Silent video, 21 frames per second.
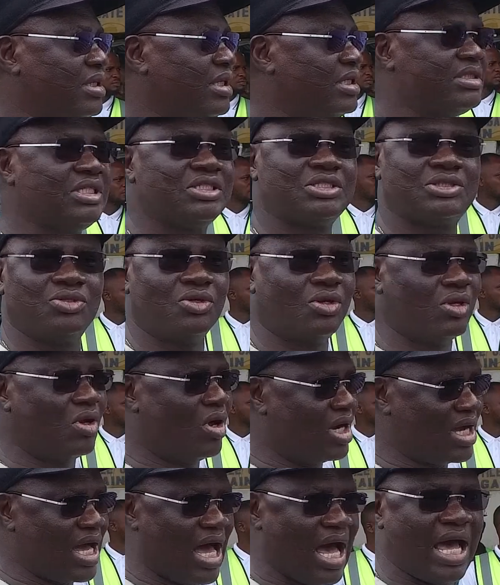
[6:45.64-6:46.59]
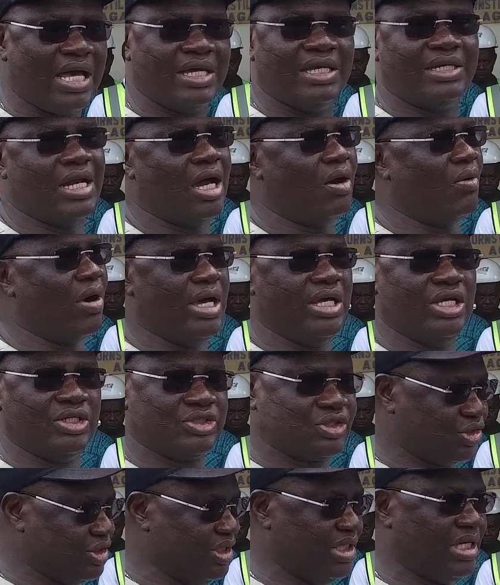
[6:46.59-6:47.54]
It is no longer in our
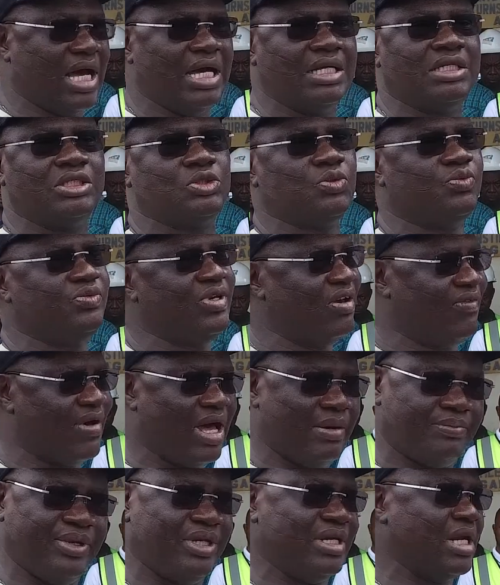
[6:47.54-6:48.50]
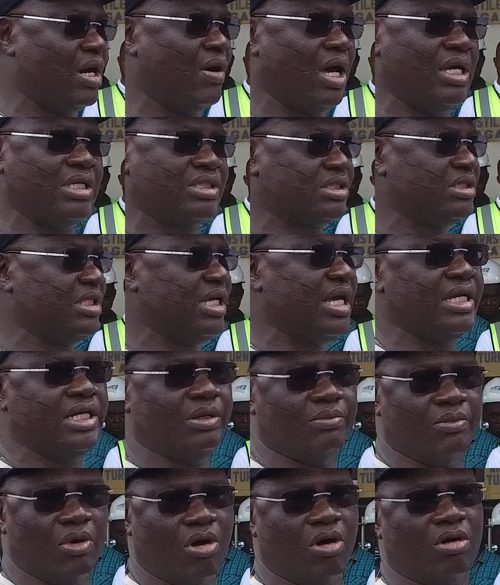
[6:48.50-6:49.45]
history, and it will never be in our history
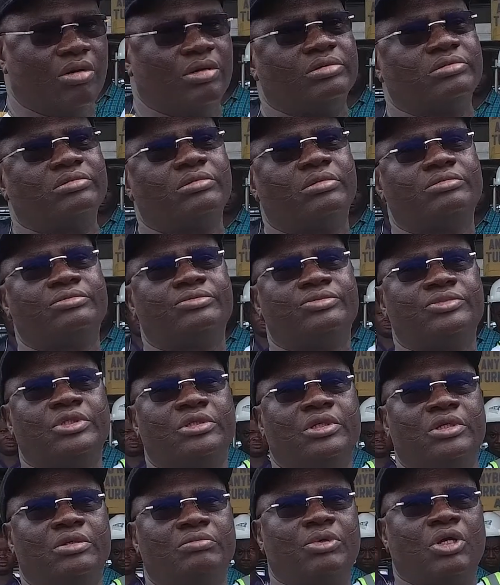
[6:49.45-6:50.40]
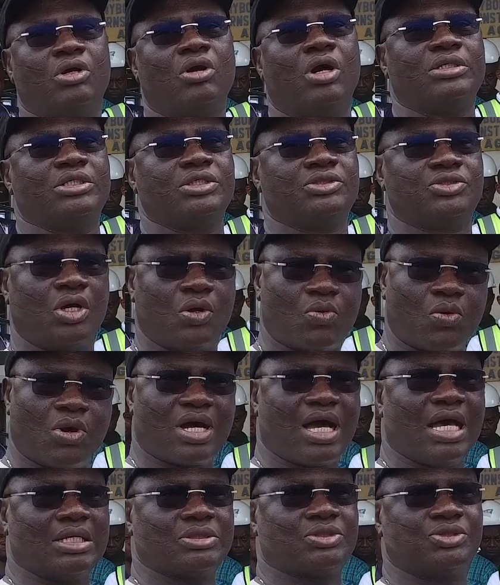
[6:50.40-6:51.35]
anymore. Amen. Because the dock
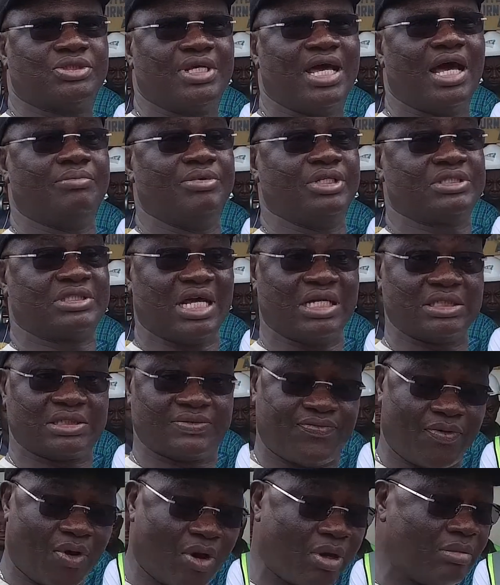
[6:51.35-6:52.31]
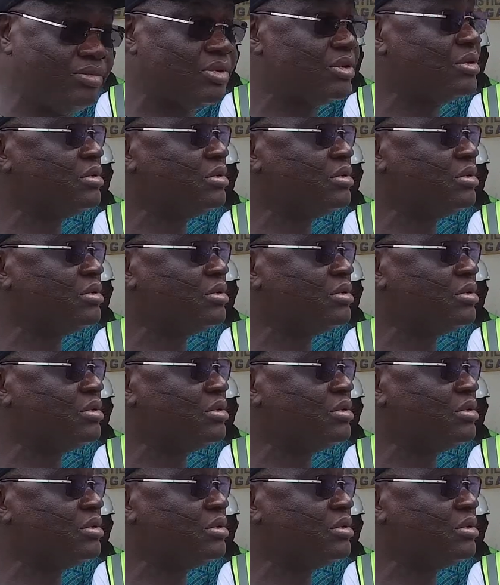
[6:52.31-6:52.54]
workers today have been transformed.